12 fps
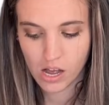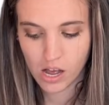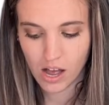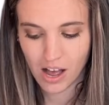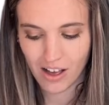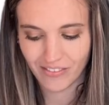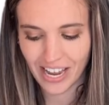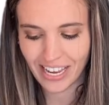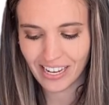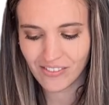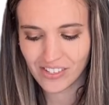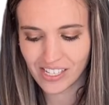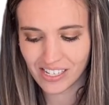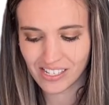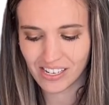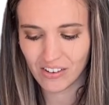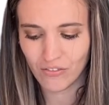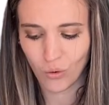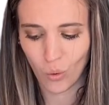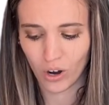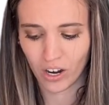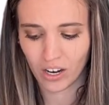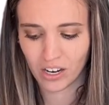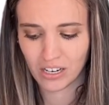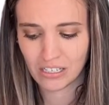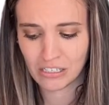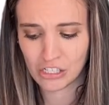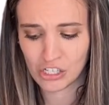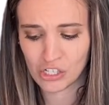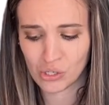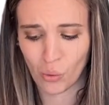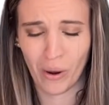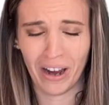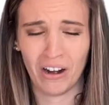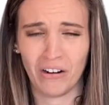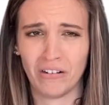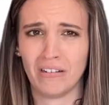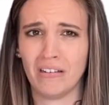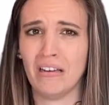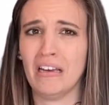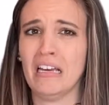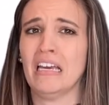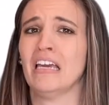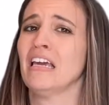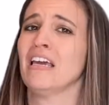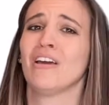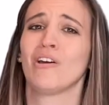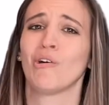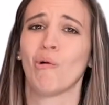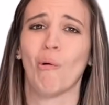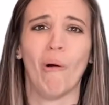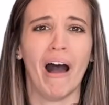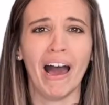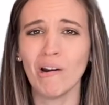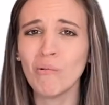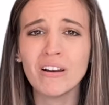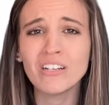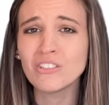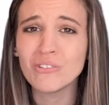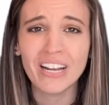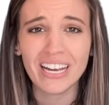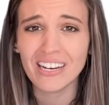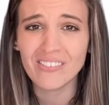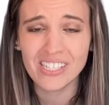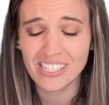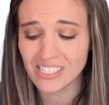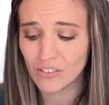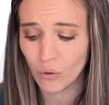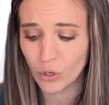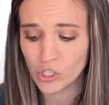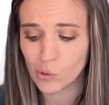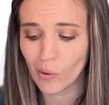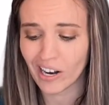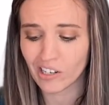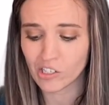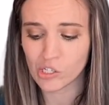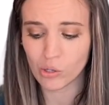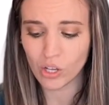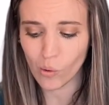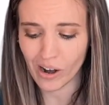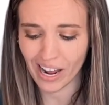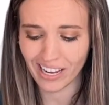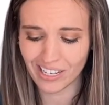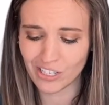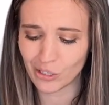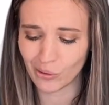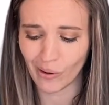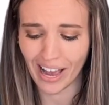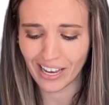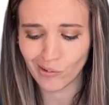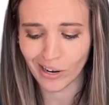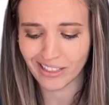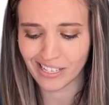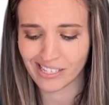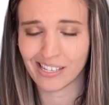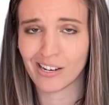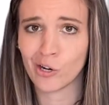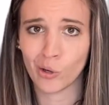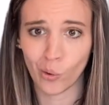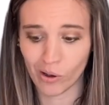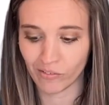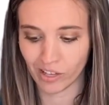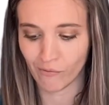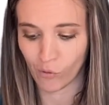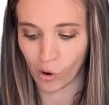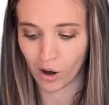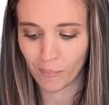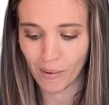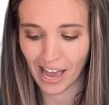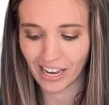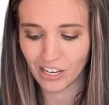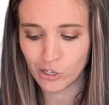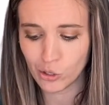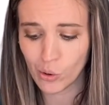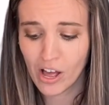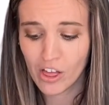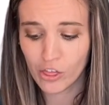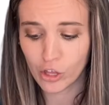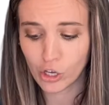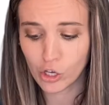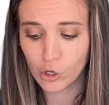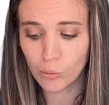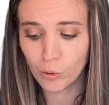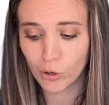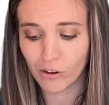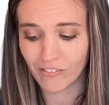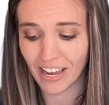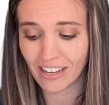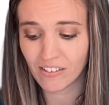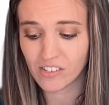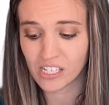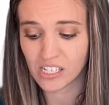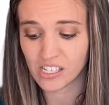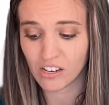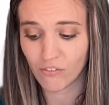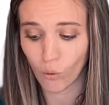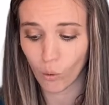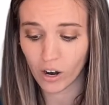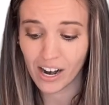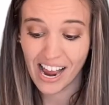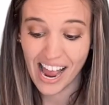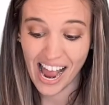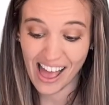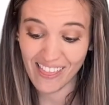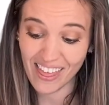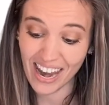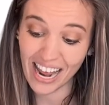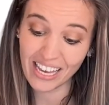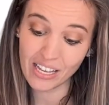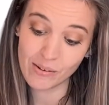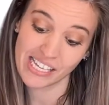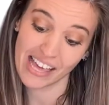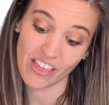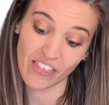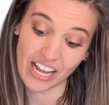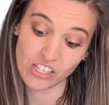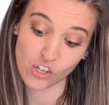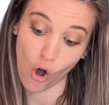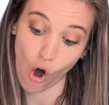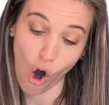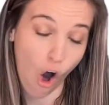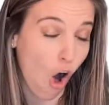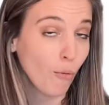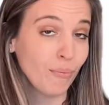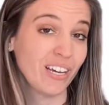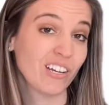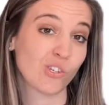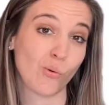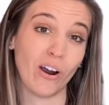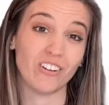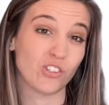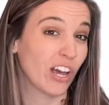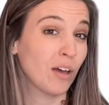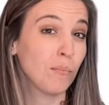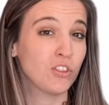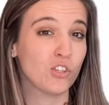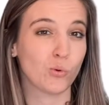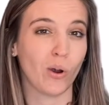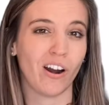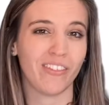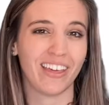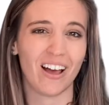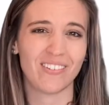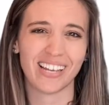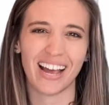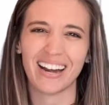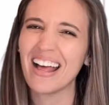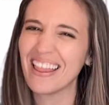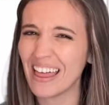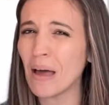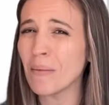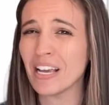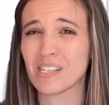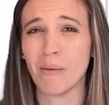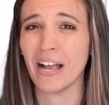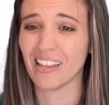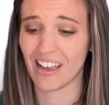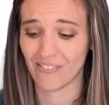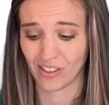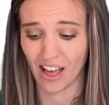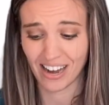of negative 64 squared. Ew, I don't wanna do negative 64 squared, so look what I can do. I can write this in an equivalent form. I can do the cube root of negative 64, and then I can say that that's all being squared. So I can put the squared on the outside. That makes my life a lot